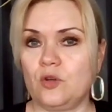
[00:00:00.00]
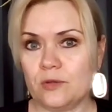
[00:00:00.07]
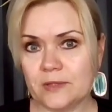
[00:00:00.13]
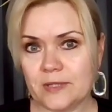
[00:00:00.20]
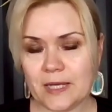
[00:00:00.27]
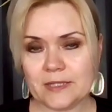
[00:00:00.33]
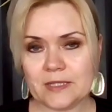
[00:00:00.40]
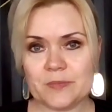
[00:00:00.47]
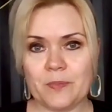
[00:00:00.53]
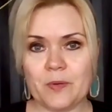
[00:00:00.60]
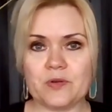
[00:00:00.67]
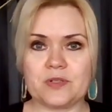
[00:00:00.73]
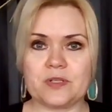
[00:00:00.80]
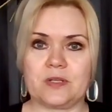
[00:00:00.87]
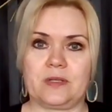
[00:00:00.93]
Don't take this
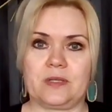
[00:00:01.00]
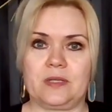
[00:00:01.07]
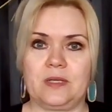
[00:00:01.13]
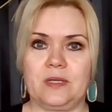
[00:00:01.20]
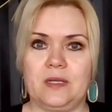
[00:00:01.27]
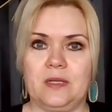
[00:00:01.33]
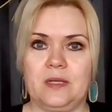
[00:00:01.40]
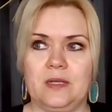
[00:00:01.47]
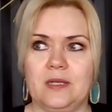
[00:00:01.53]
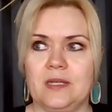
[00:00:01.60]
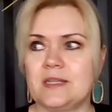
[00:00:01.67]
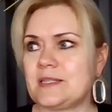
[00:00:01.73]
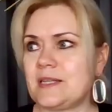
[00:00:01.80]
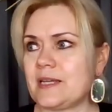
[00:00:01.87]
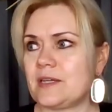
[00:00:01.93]
personally.
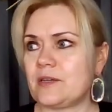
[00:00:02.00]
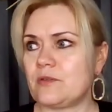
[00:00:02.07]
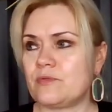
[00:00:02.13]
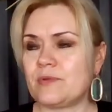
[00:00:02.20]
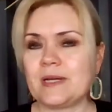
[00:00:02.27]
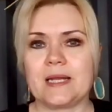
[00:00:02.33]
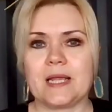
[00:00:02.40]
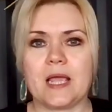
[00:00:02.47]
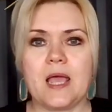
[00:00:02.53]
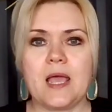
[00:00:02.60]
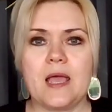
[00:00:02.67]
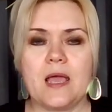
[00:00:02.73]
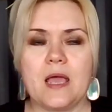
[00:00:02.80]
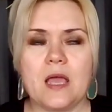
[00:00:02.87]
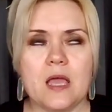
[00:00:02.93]
It's like, really,
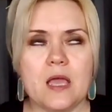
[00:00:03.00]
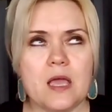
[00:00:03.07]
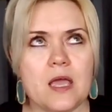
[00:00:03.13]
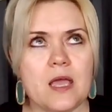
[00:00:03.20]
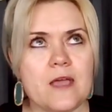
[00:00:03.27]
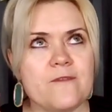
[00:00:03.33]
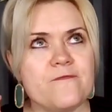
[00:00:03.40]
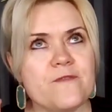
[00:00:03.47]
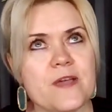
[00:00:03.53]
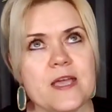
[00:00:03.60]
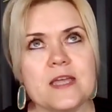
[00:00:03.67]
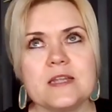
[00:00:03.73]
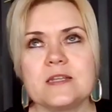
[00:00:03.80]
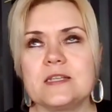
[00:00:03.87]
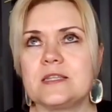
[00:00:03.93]
if
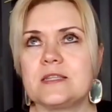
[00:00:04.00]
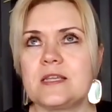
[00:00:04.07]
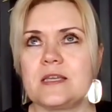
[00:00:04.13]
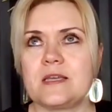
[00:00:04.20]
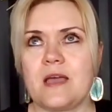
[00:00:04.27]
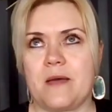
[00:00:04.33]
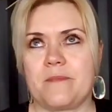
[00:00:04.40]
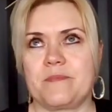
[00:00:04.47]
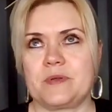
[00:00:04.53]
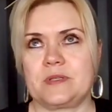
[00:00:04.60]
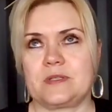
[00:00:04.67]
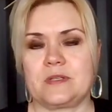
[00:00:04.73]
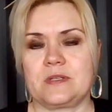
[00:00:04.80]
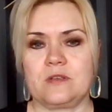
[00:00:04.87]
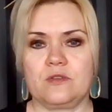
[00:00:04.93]
anything
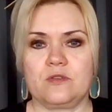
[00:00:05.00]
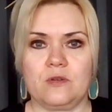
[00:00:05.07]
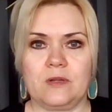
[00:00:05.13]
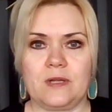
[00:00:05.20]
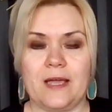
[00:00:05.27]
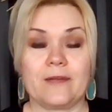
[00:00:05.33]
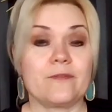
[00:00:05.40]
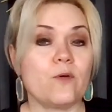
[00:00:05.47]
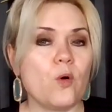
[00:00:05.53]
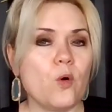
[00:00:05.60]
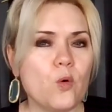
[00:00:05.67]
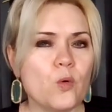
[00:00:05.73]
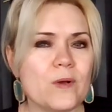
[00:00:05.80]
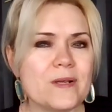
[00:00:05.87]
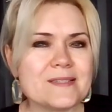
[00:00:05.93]
happens in your life,
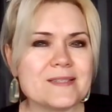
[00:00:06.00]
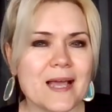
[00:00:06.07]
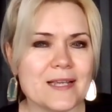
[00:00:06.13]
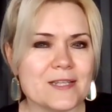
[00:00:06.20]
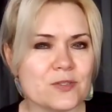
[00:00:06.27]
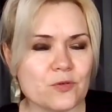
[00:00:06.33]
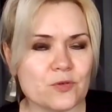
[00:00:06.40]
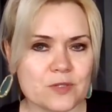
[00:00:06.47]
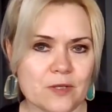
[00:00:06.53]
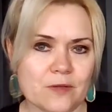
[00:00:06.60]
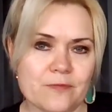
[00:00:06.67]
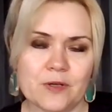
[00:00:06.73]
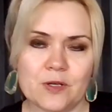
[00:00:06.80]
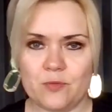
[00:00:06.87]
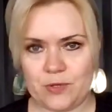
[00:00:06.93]
always ask
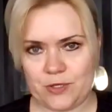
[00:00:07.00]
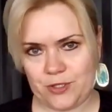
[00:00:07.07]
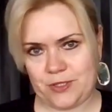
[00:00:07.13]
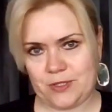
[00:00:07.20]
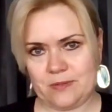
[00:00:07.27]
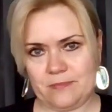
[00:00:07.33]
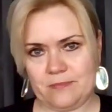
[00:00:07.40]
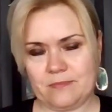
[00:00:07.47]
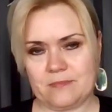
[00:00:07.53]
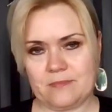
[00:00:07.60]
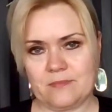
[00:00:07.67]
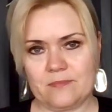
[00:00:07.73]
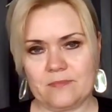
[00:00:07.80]
yourself a question.